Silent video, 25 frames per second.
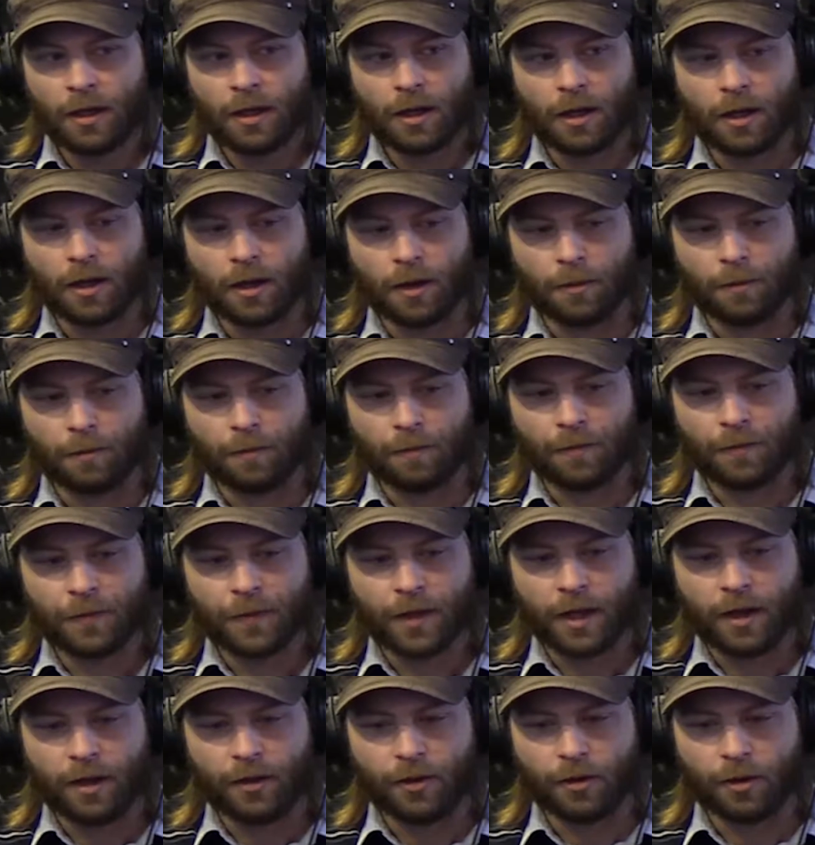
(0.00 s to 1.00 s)
and
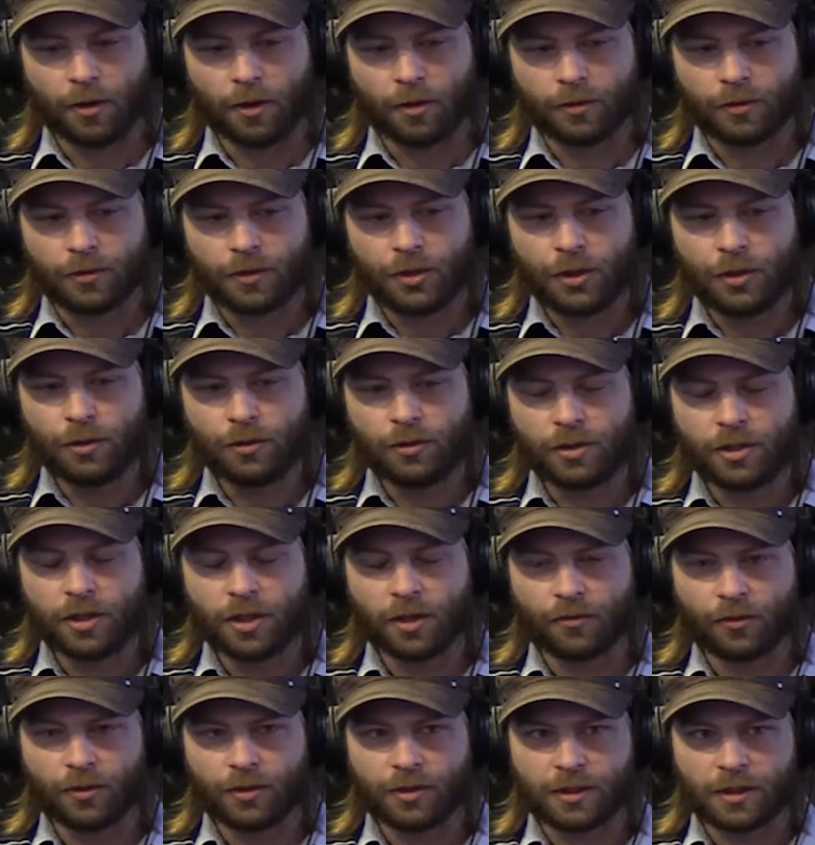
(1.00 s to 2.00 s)
there are huge
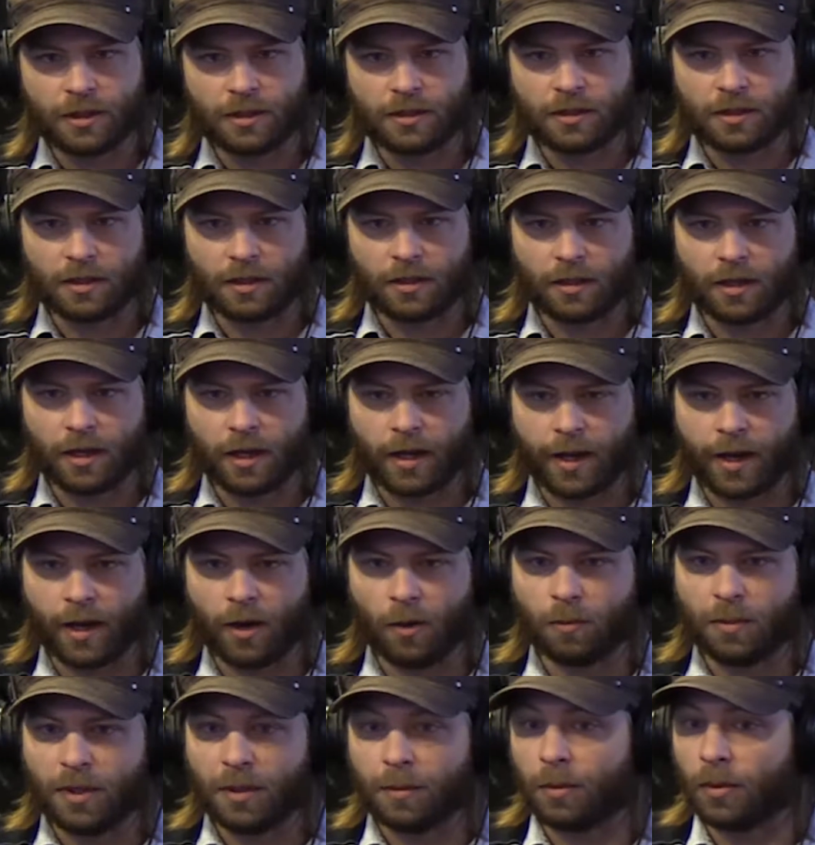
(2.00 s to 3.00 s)
differences in how
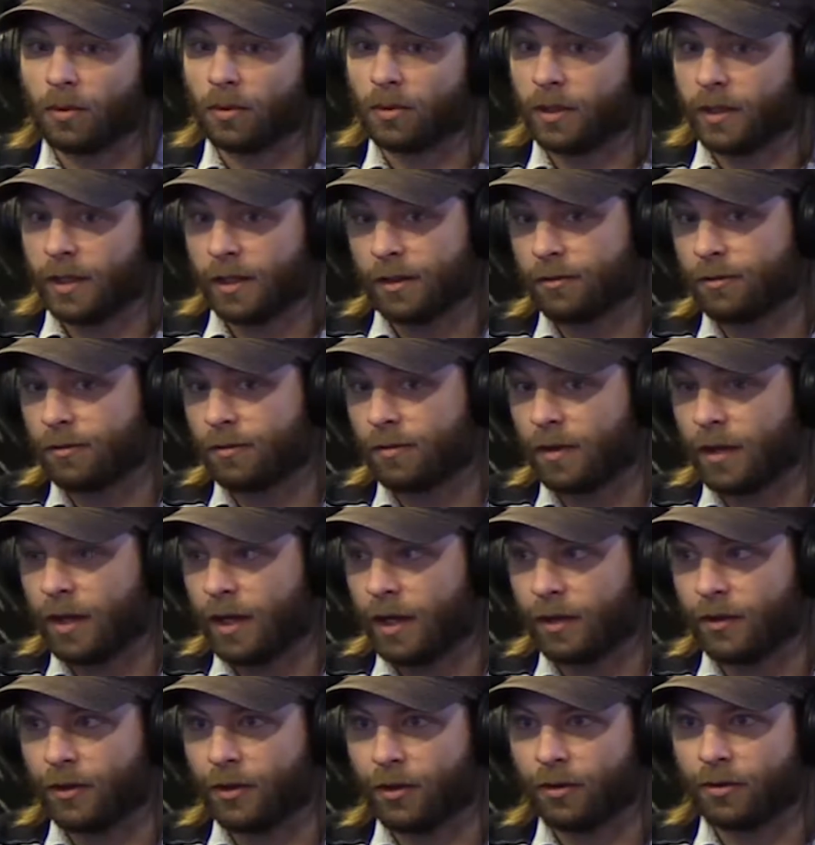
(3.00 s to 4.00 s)
people live,
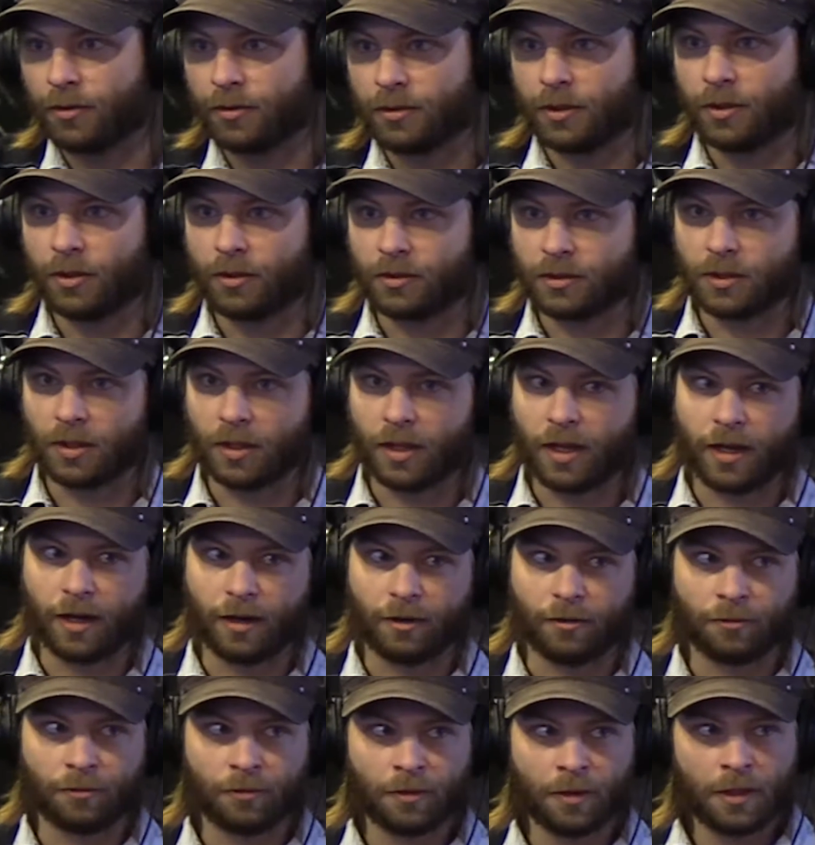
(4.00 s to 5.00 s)
and there's a lot
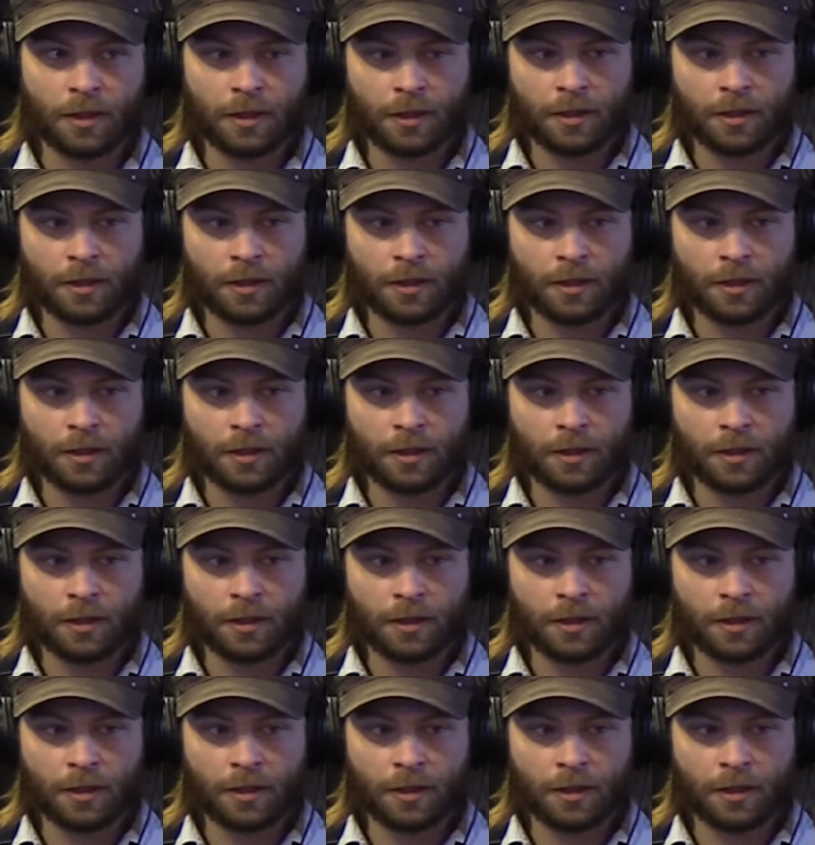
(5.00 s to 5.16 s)
of